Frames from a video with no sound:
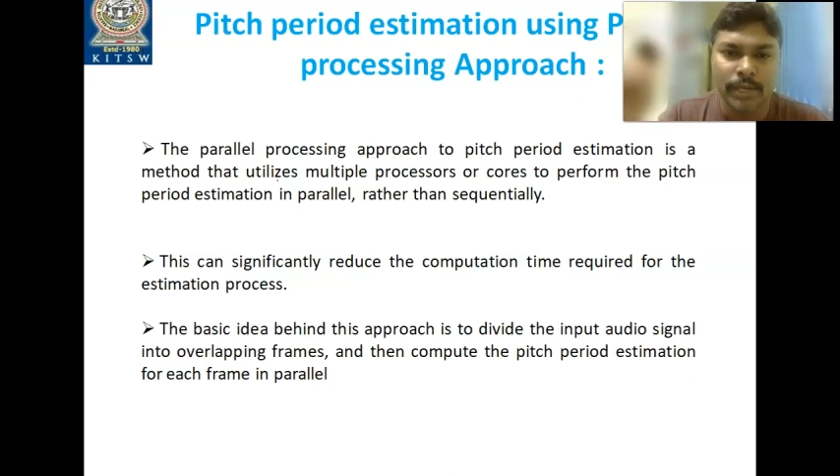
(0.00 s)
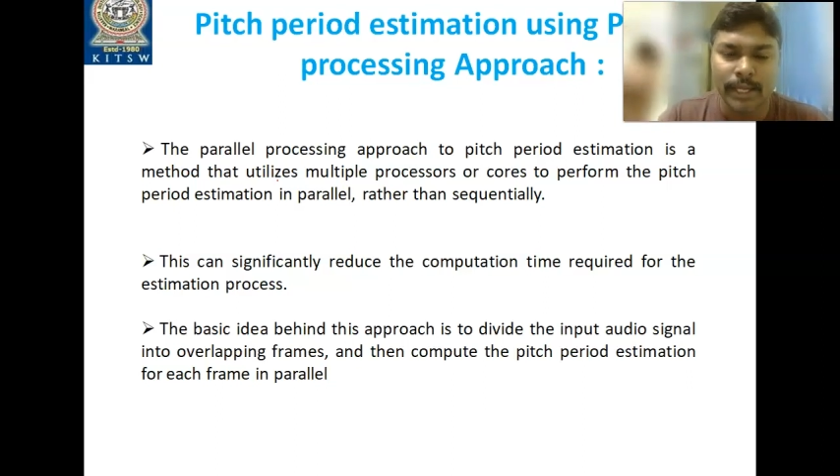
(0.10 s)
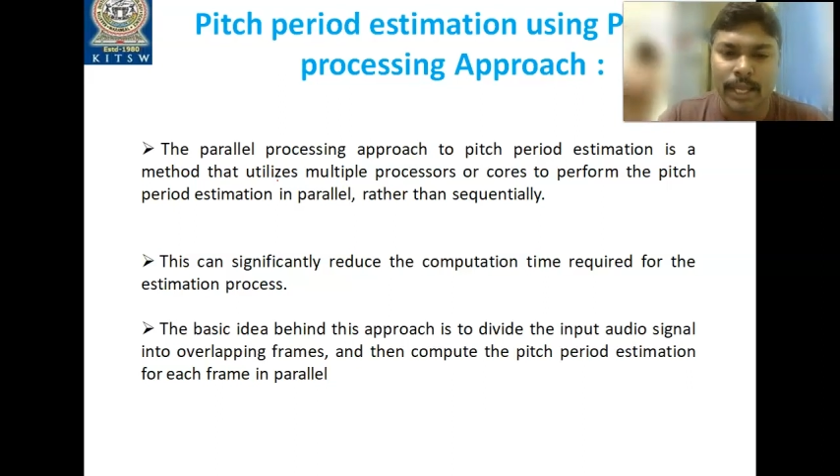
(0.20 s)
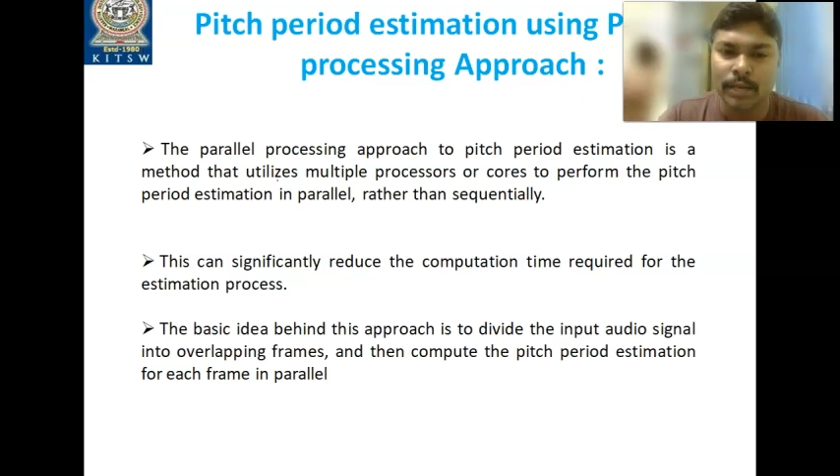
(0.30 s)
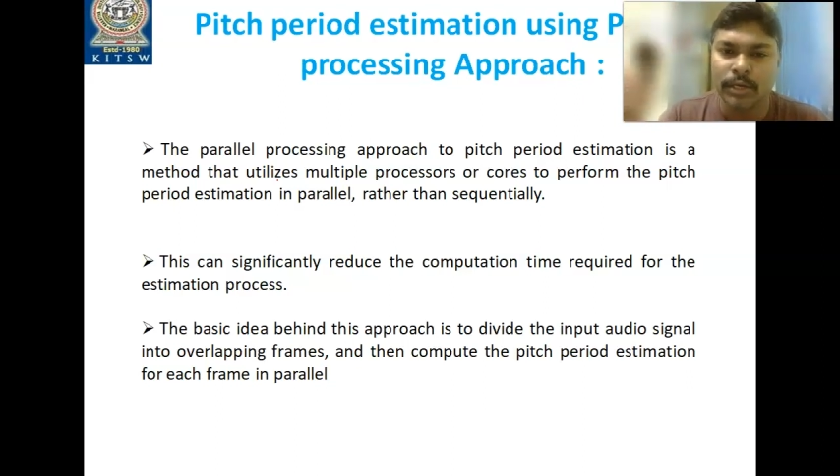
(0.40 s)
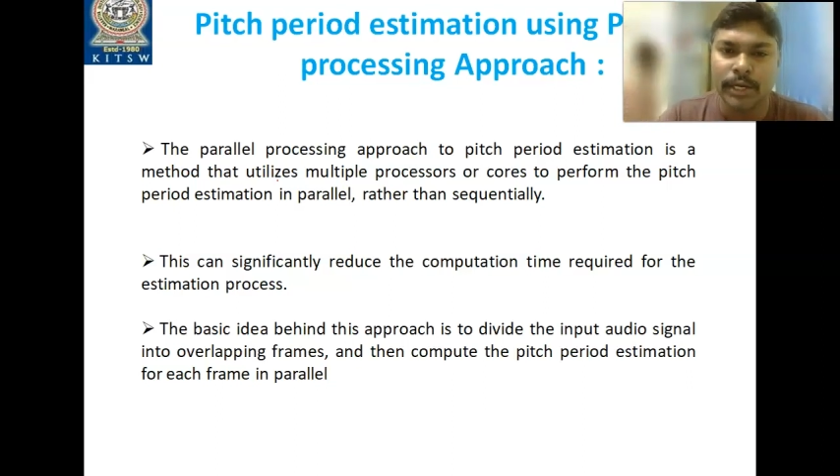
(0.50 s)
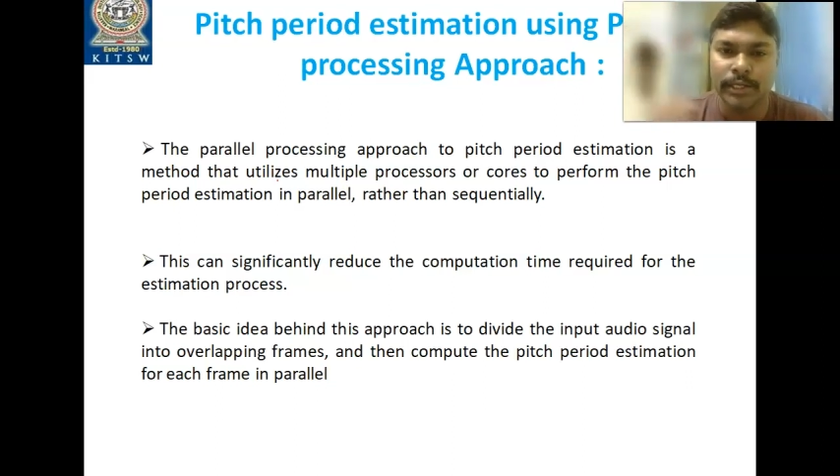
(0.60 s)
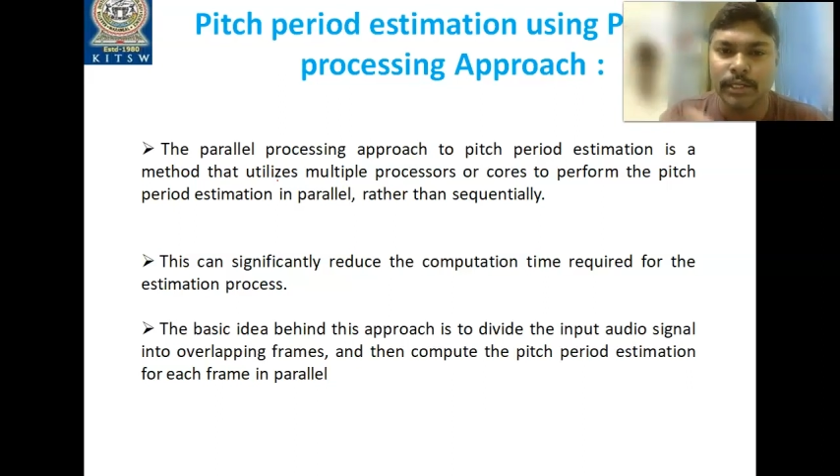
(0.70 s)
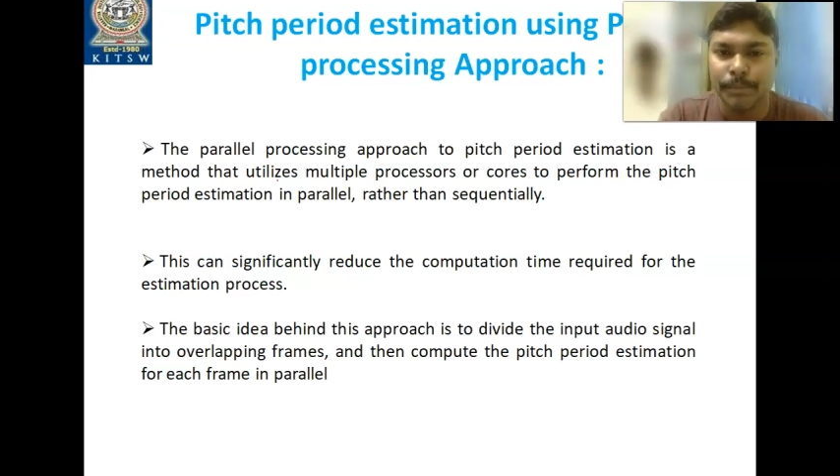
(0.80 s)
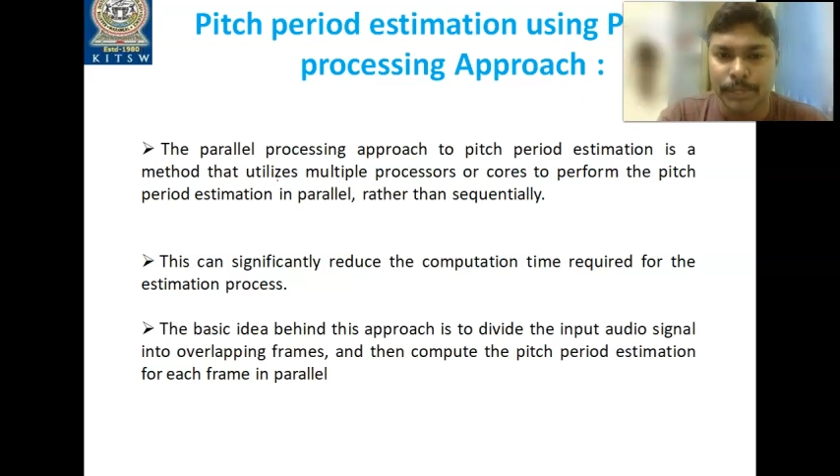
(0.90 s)
are
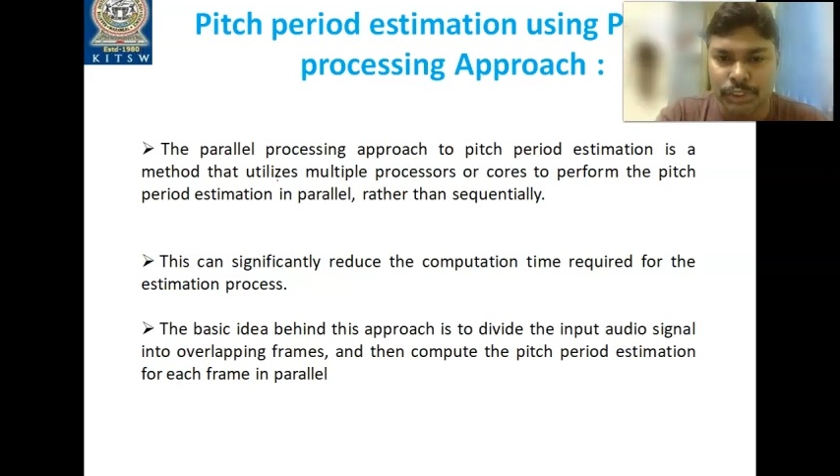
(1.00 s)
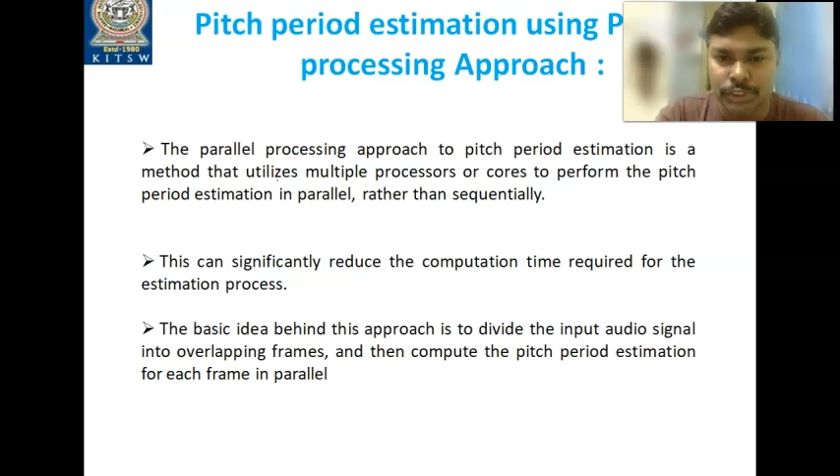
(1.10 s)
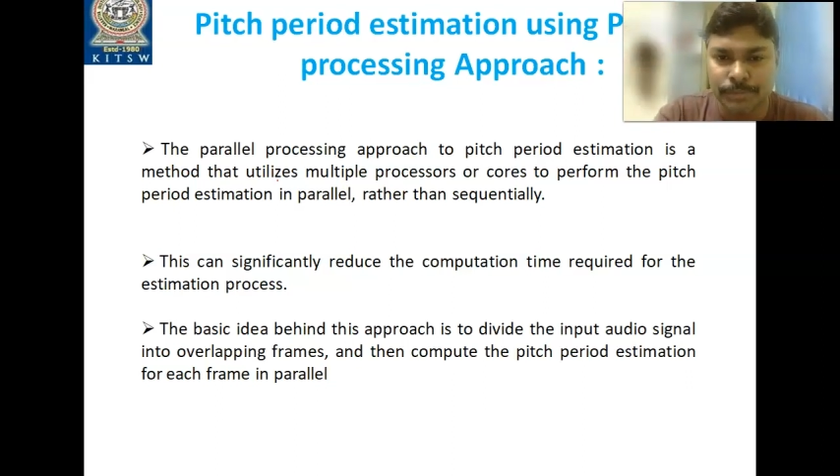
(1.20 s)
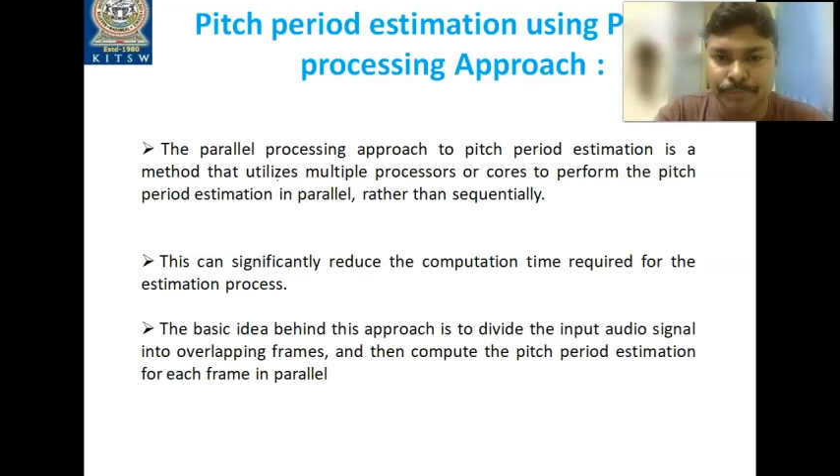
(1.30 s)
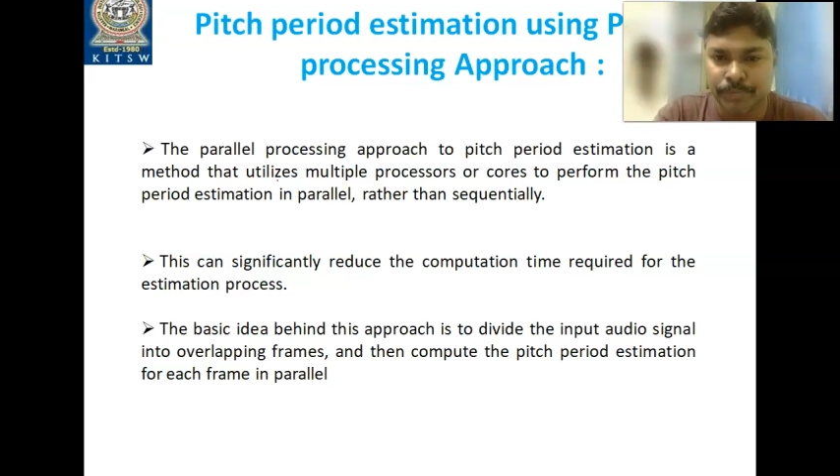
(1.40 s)
calculating the pitch.